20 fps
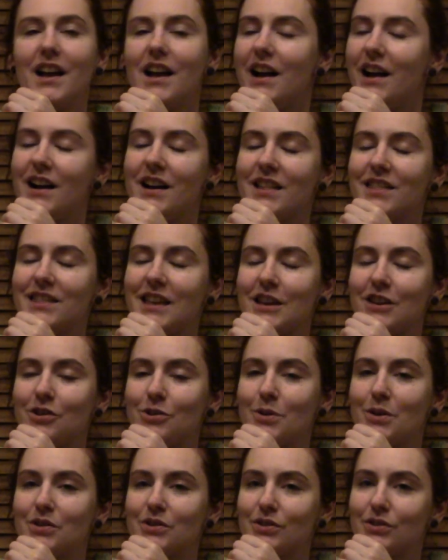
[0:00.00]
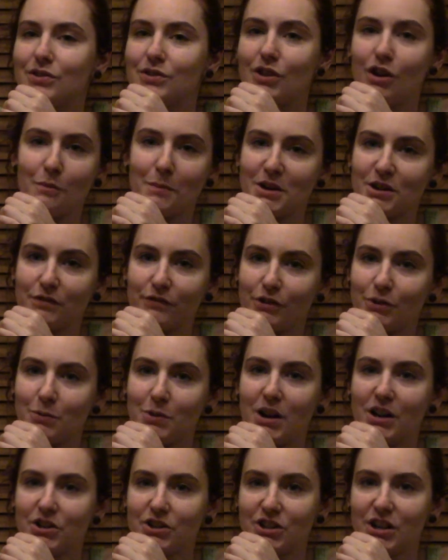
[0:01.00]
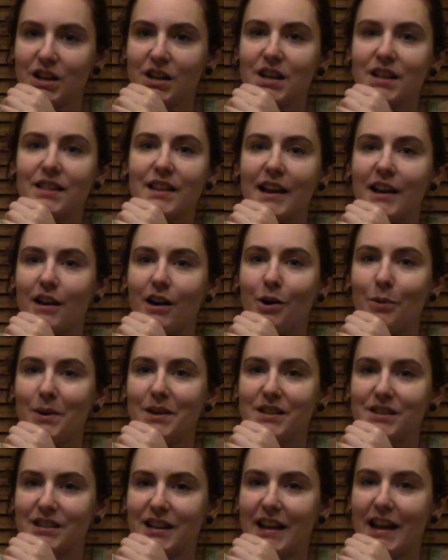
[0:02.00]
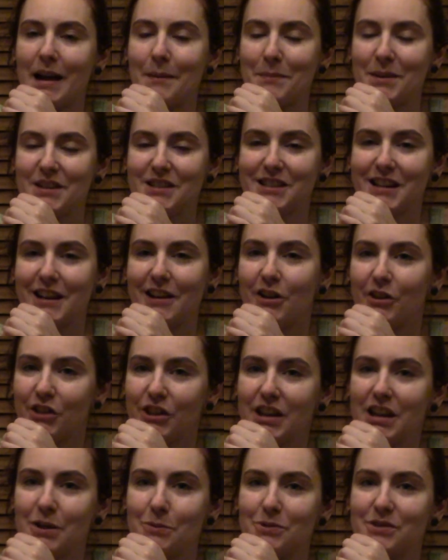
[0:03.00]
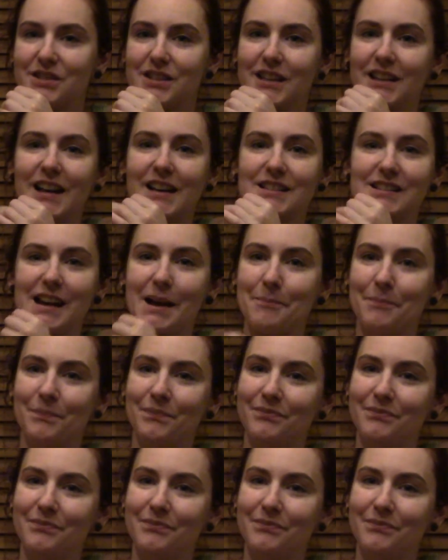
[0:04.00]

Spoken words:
Thank you so much for watching. Like always, stay happy, stay healthy, and we'll see you next time.